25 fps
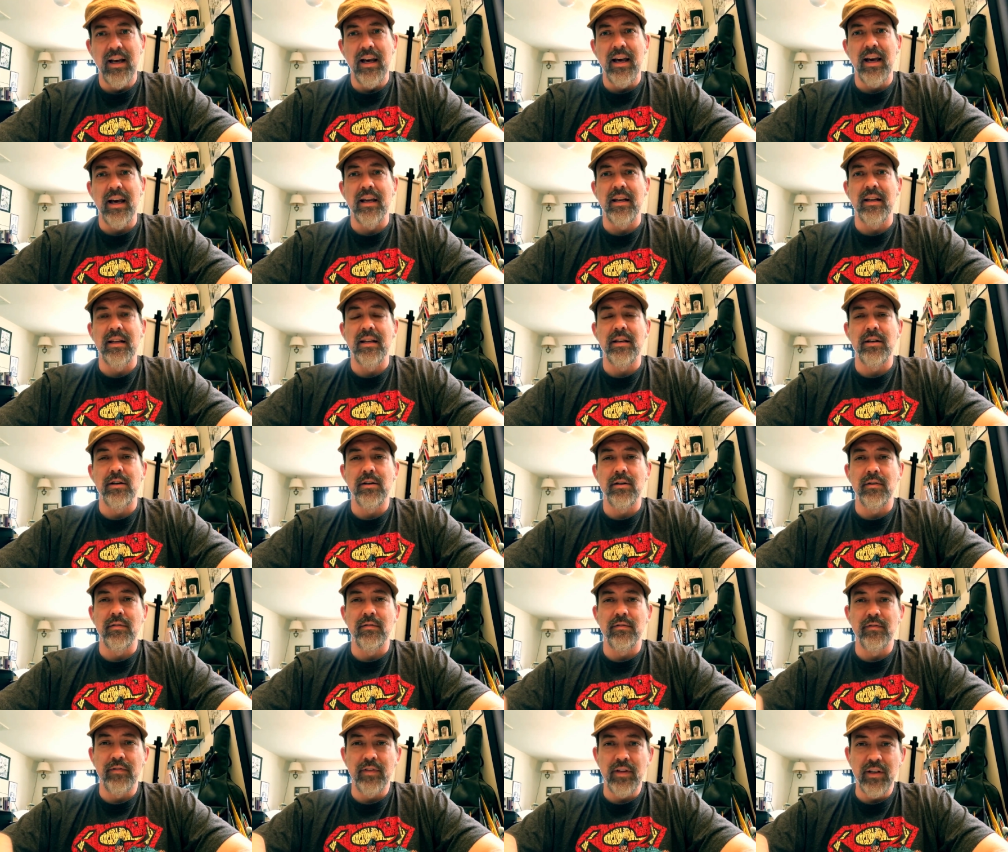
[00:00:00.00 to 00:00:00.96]
And he
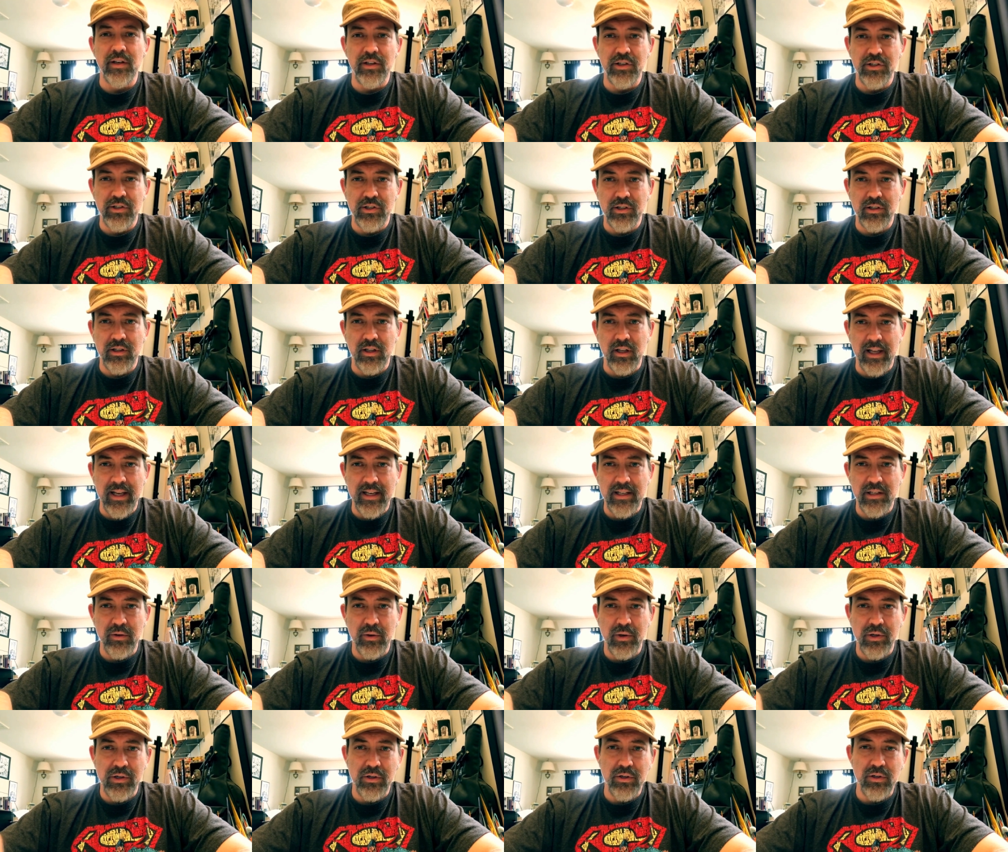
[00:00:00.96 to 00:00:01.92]
couldn't finish the last
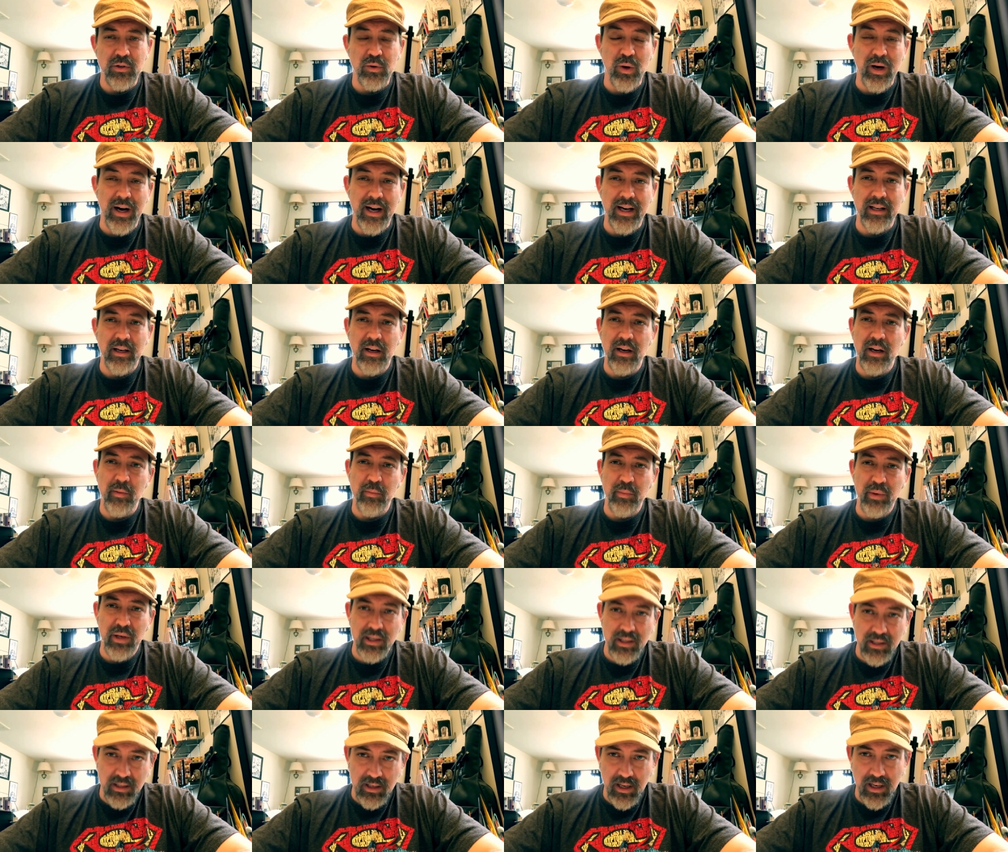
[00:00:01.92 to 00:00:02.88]
two issues, so I ended up
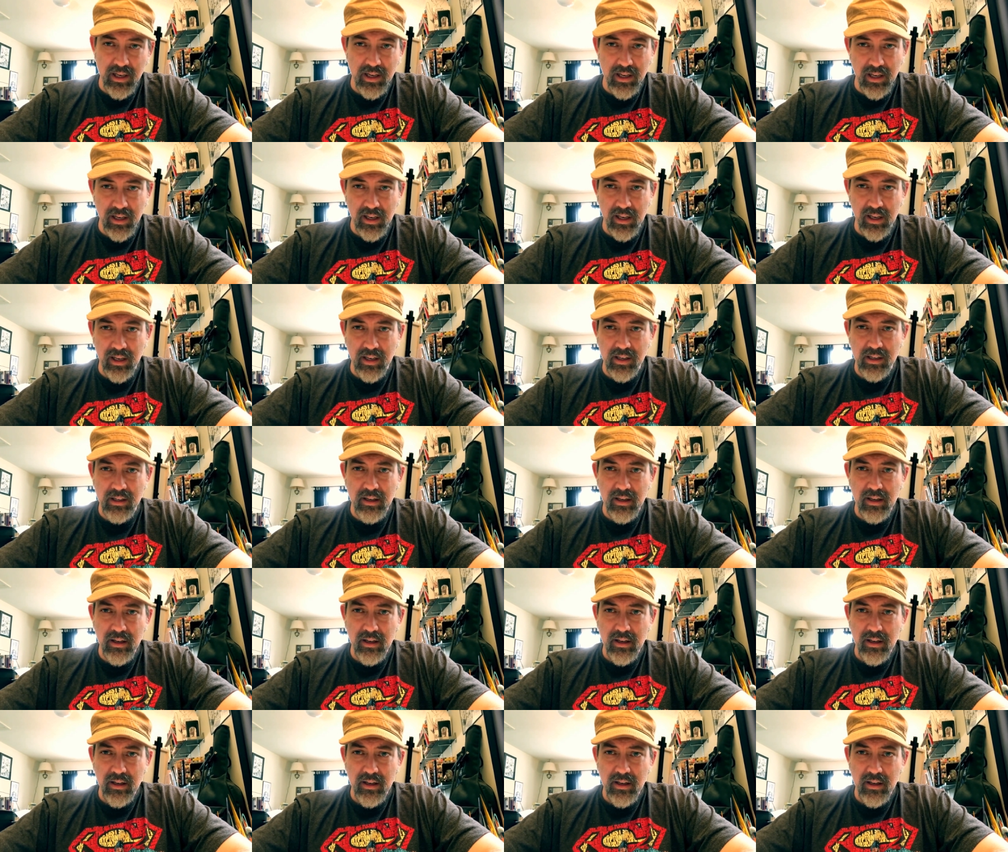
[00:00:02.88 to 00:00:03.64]
penciling and inking